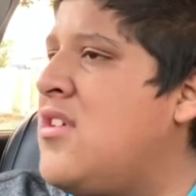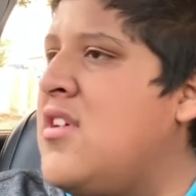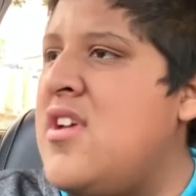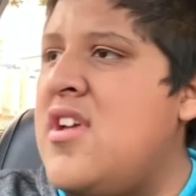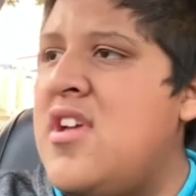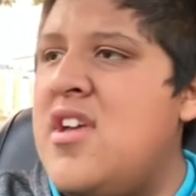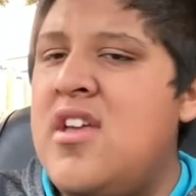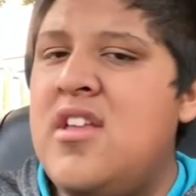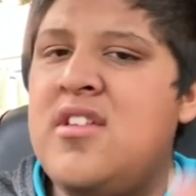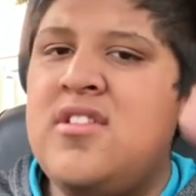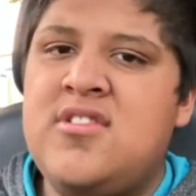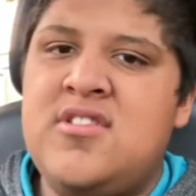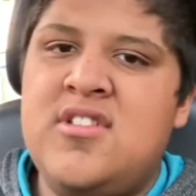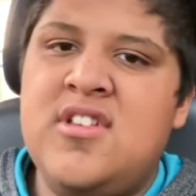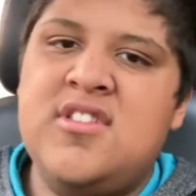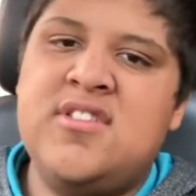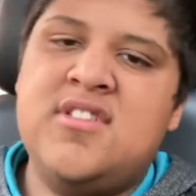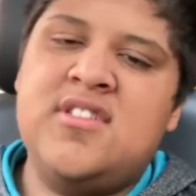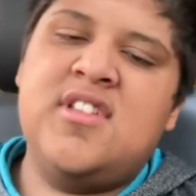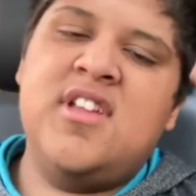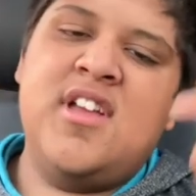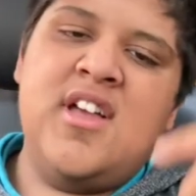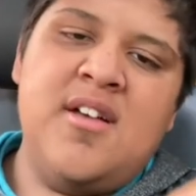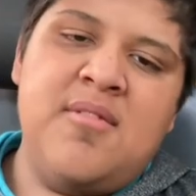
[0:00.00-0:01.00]
it's
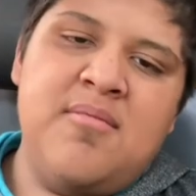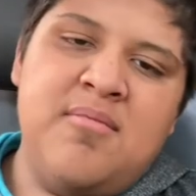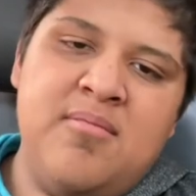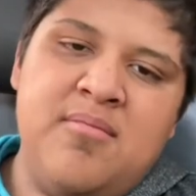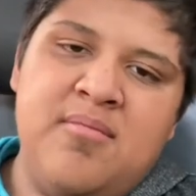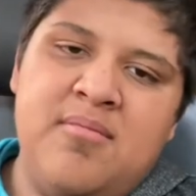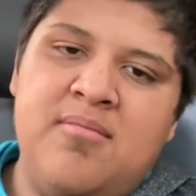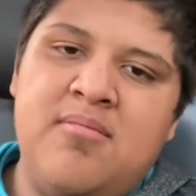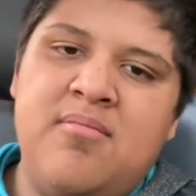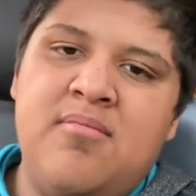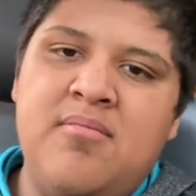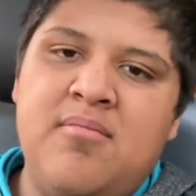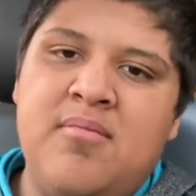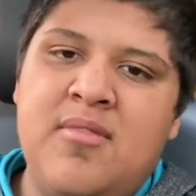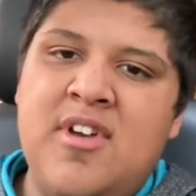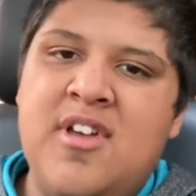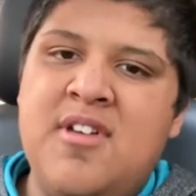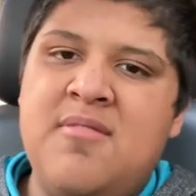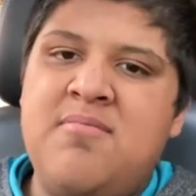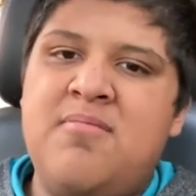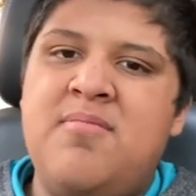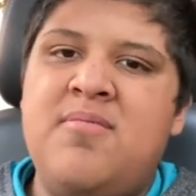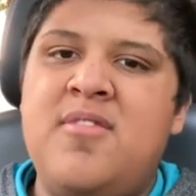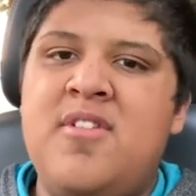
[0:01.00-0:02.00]
just my
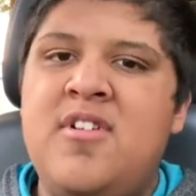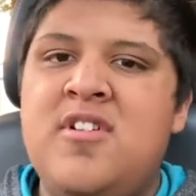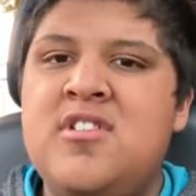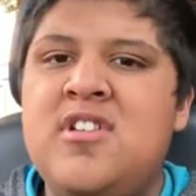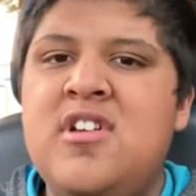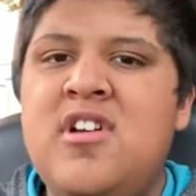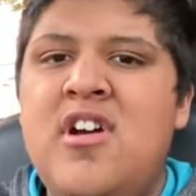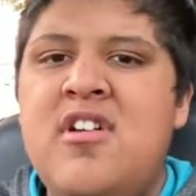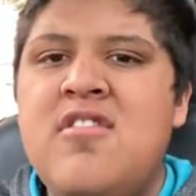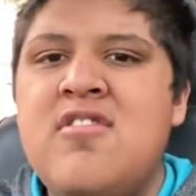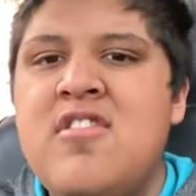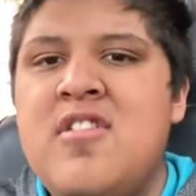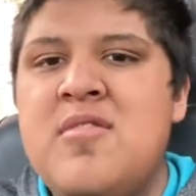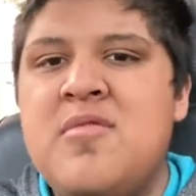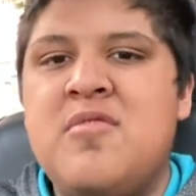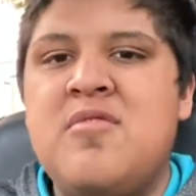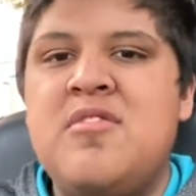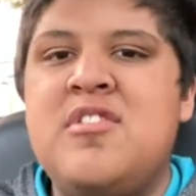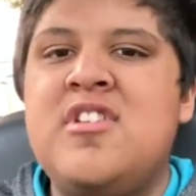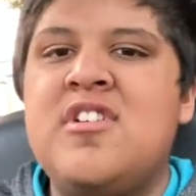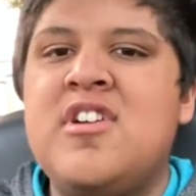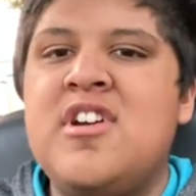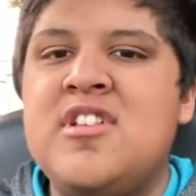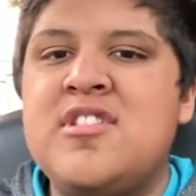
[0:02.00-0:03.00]
parents. Oh, I'll open the
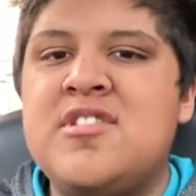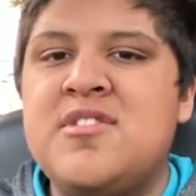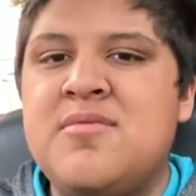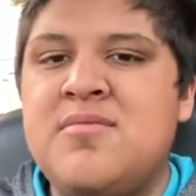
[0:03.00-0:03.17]
window, guys.